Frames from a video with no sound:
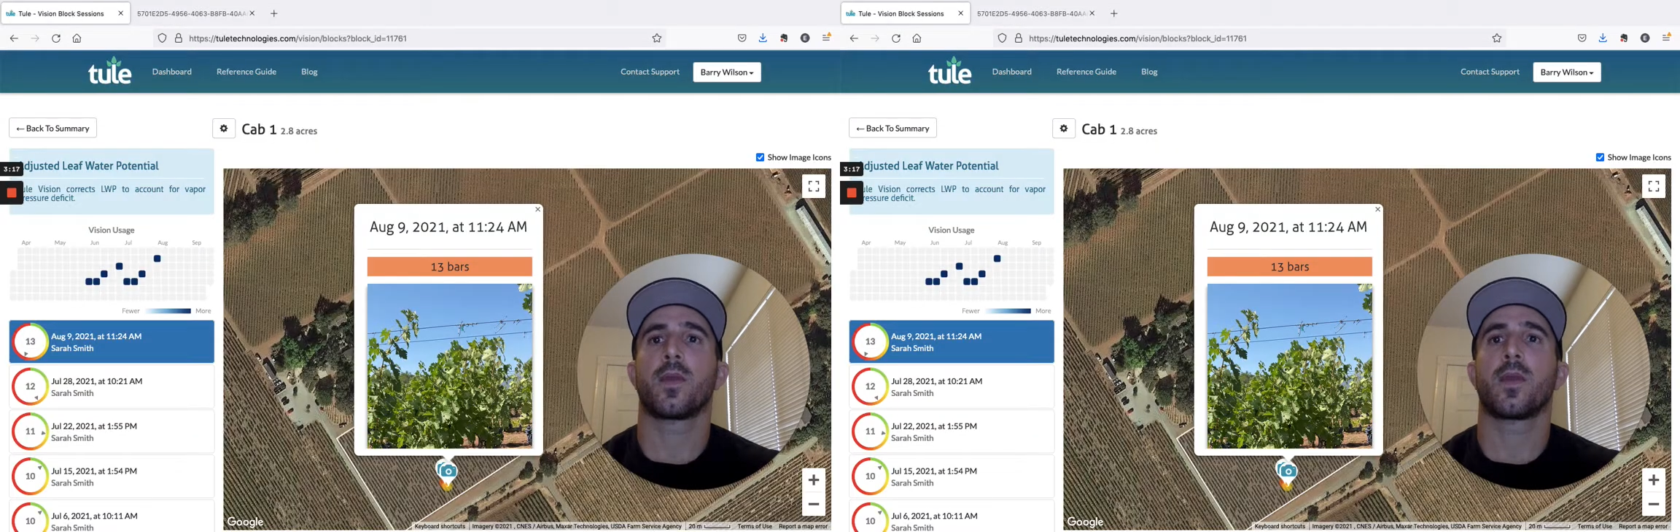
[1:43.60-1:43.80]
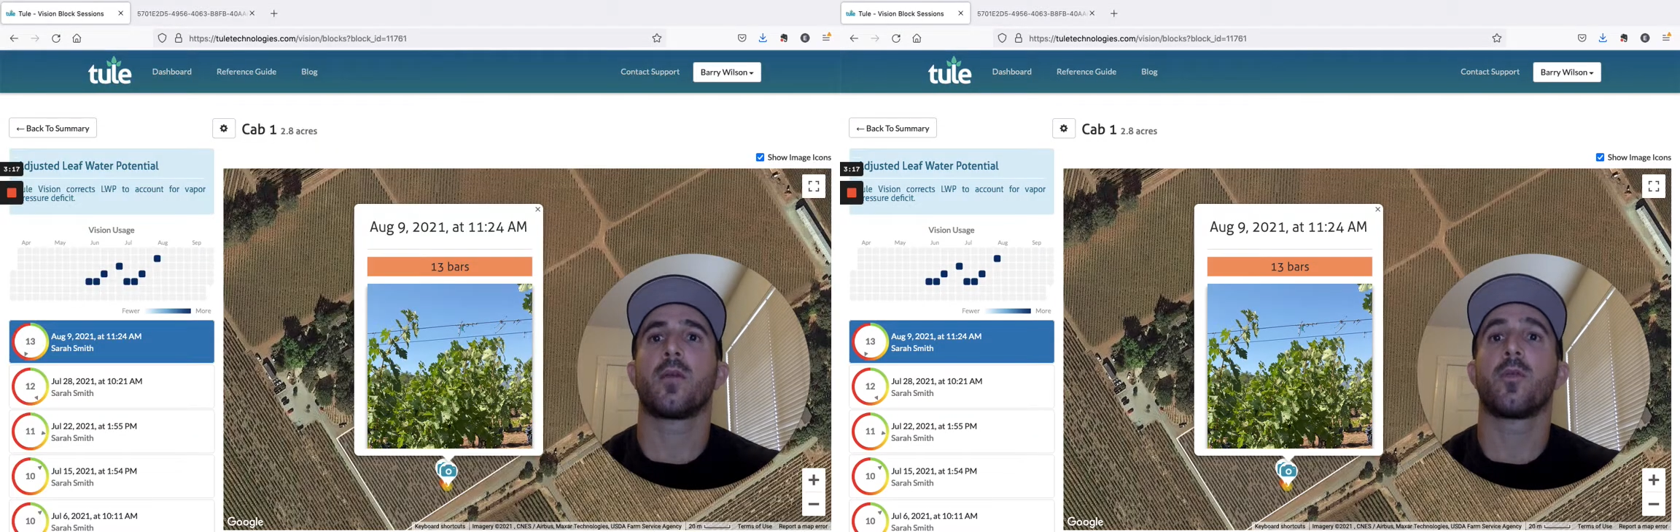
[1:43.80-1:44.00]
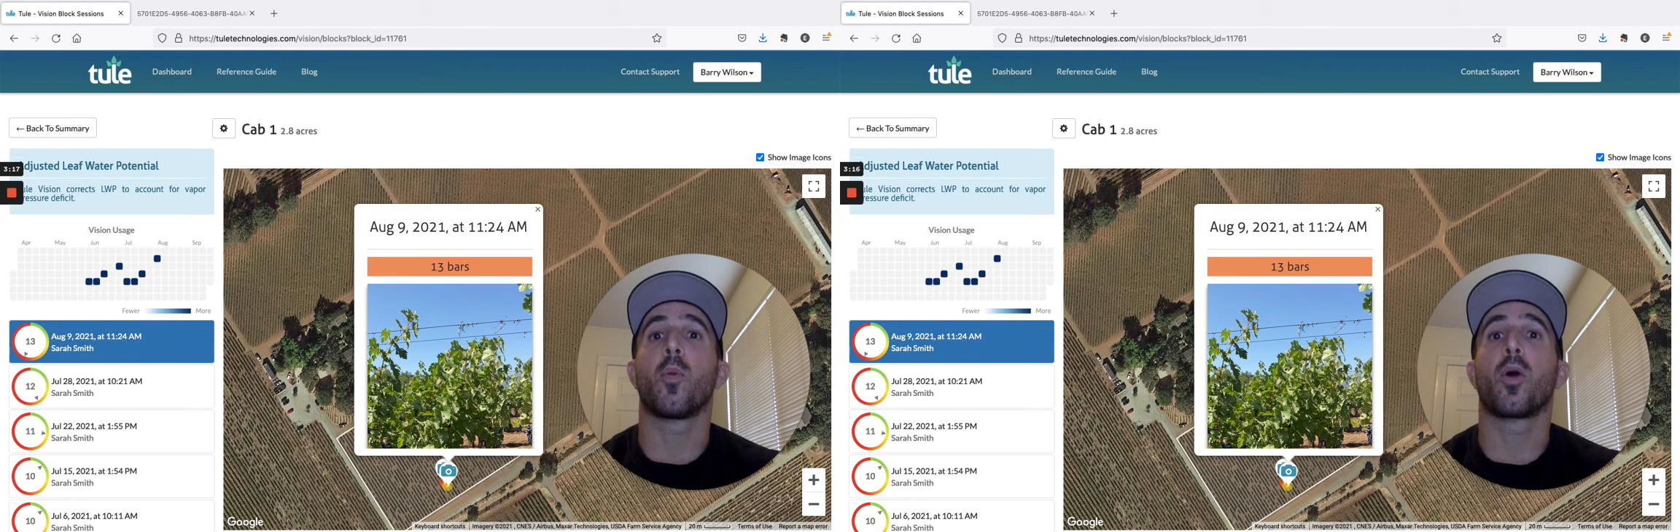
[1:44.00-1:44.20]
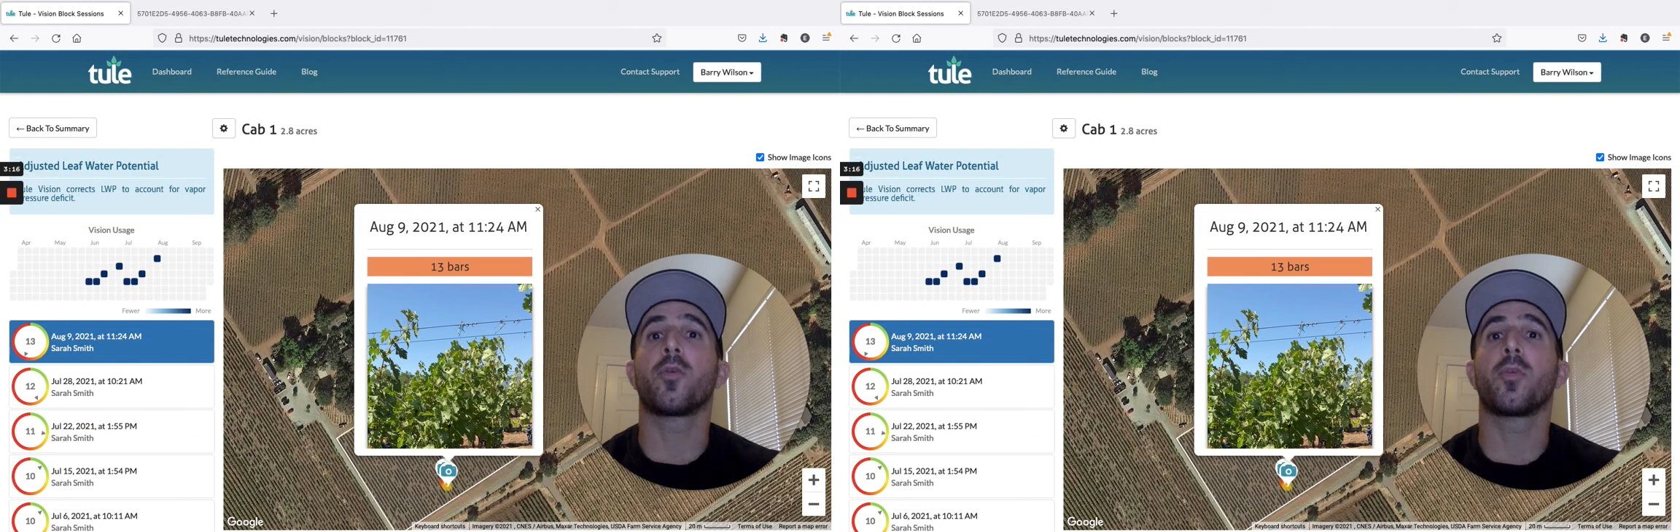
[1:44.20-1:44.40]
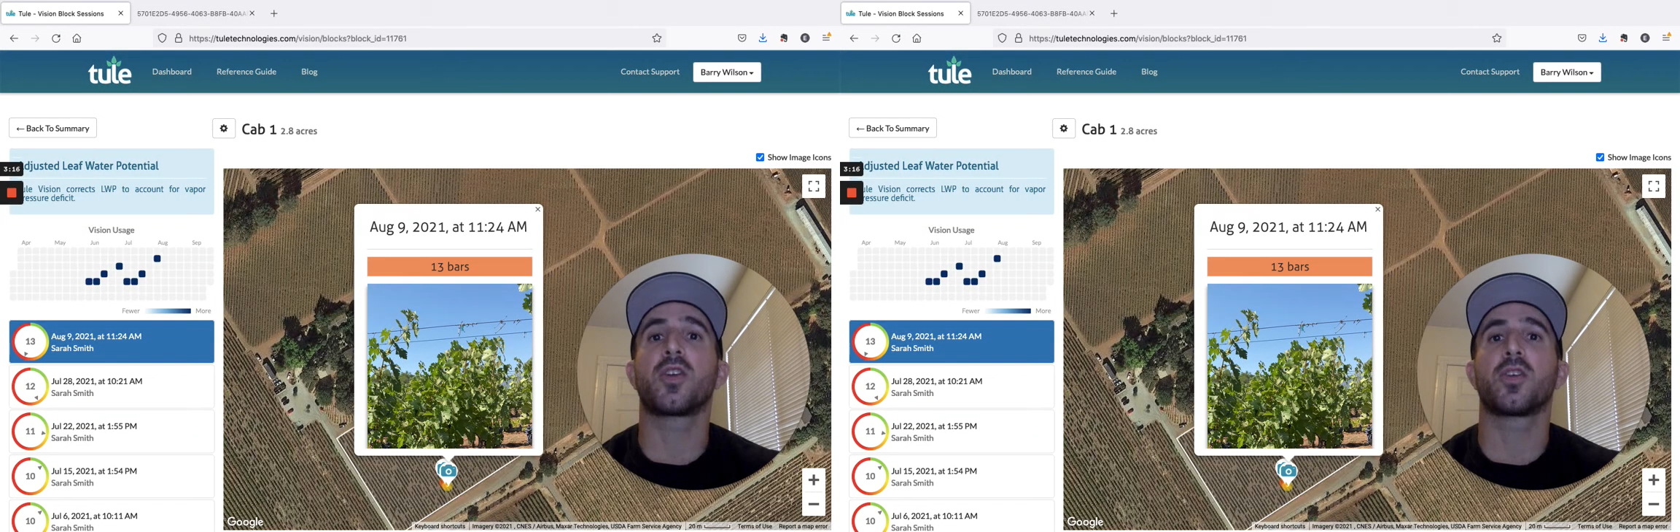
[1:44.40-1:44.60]
For more
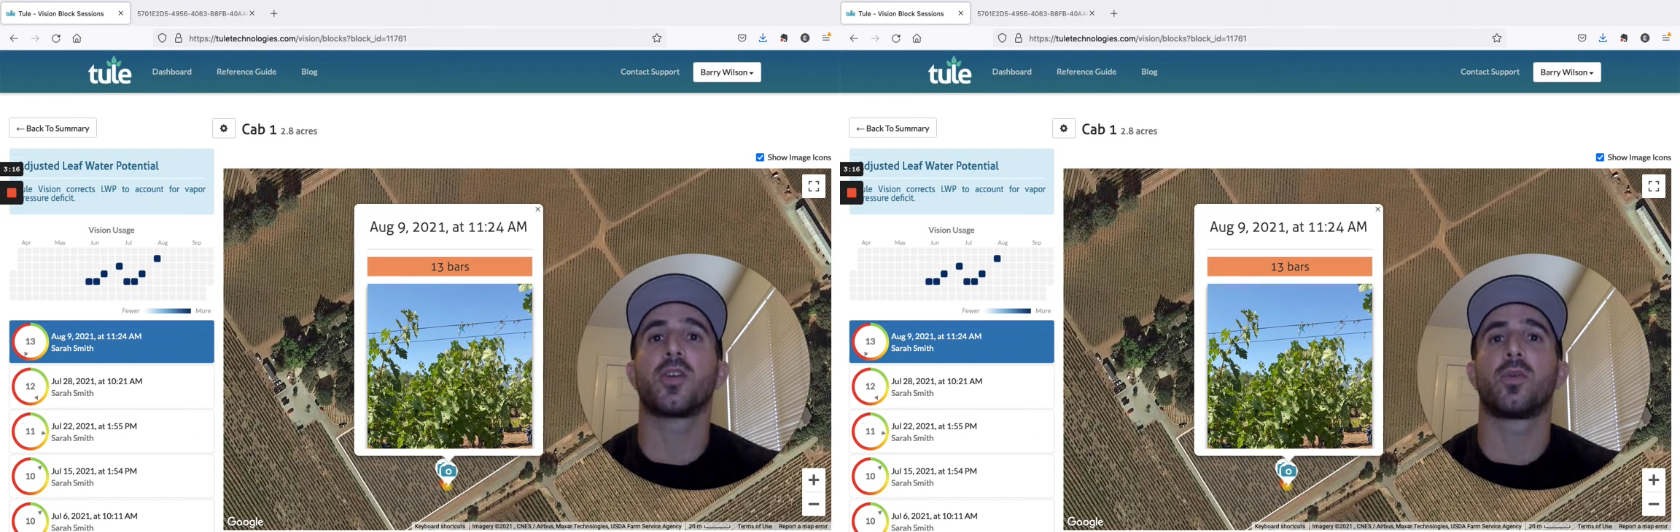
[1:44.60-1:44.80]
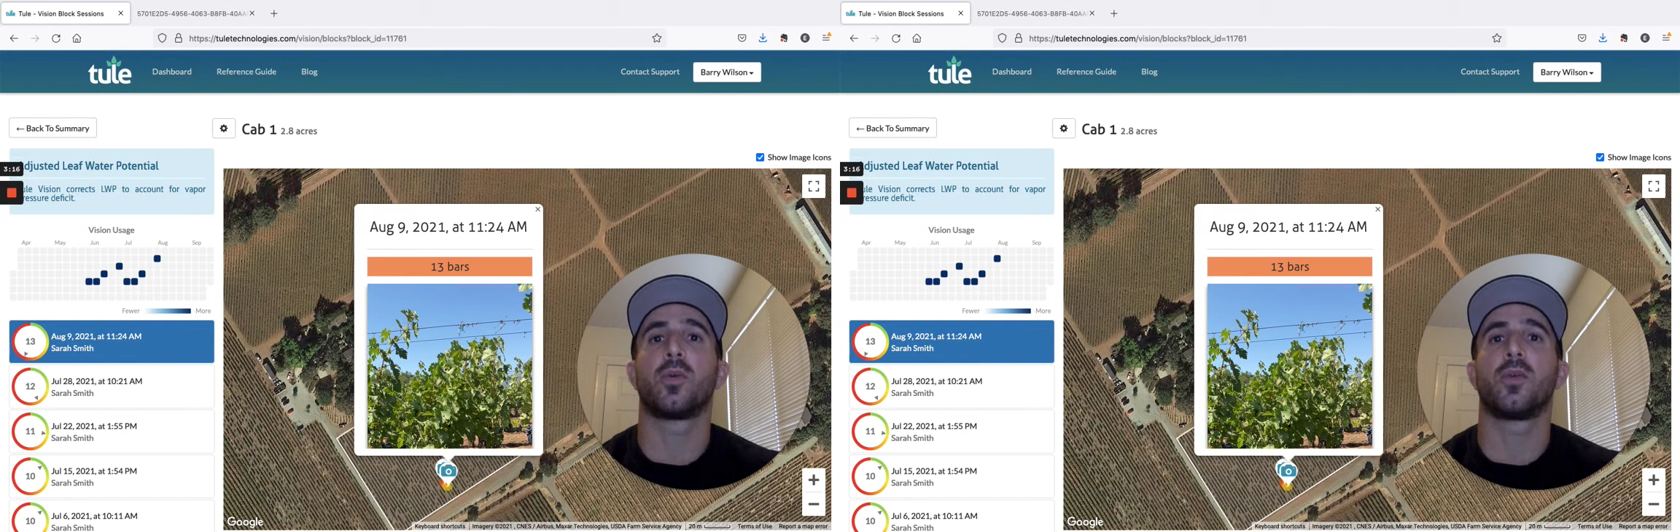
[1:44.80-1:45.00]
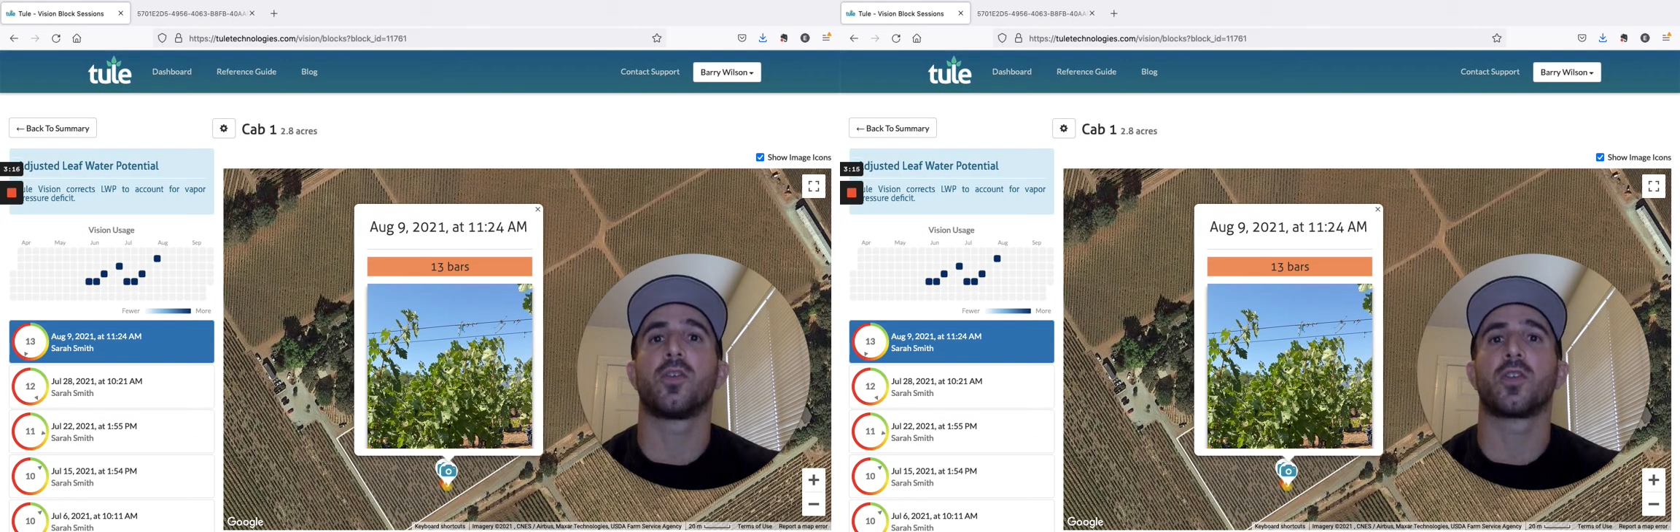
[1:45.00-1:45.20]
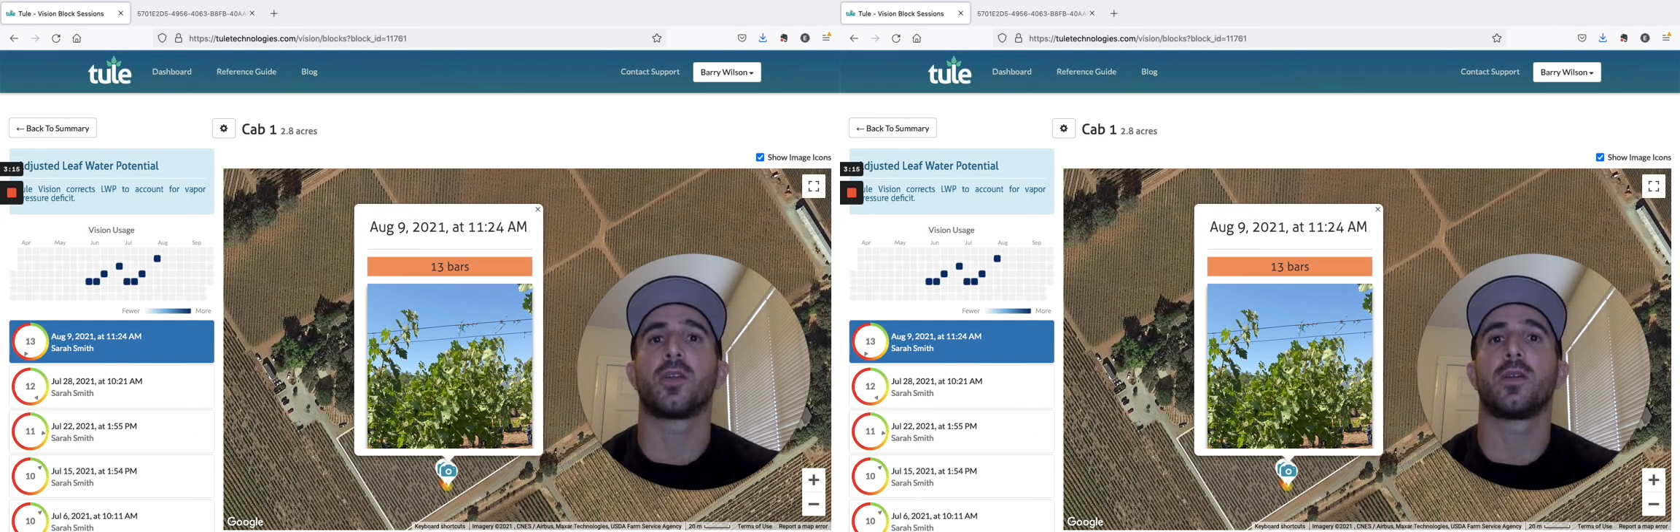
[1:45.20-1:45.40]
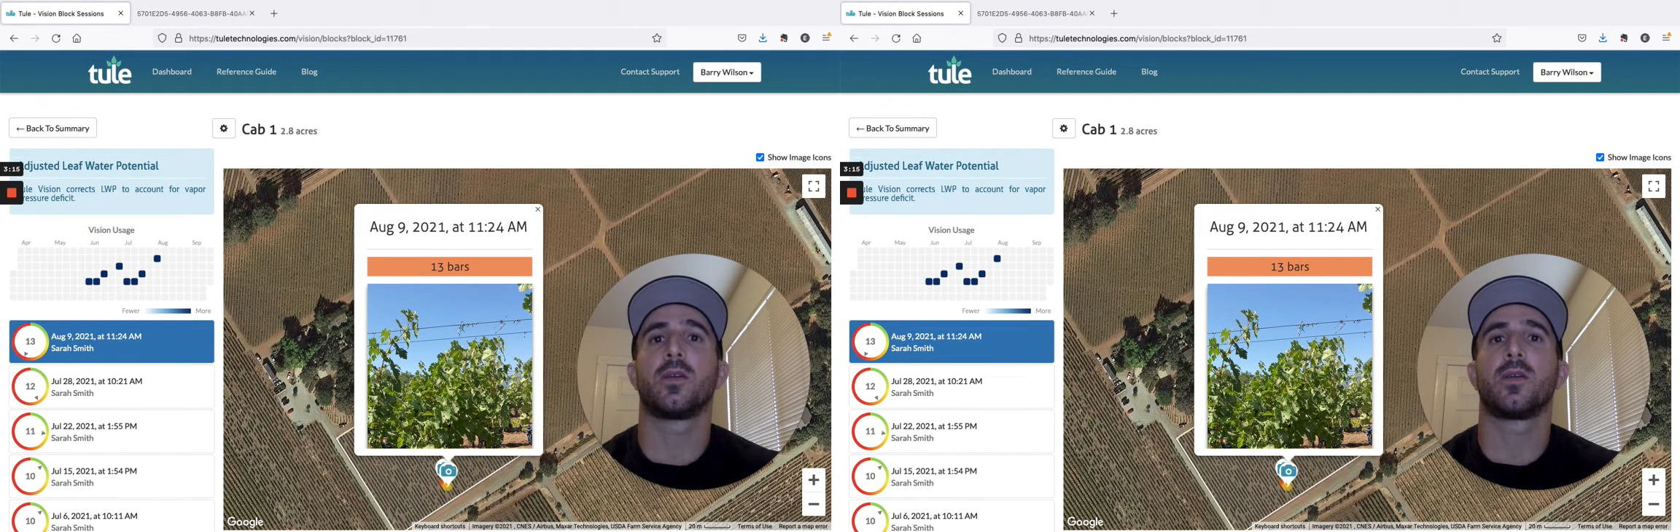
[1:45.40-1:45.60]
information on Tule Vision,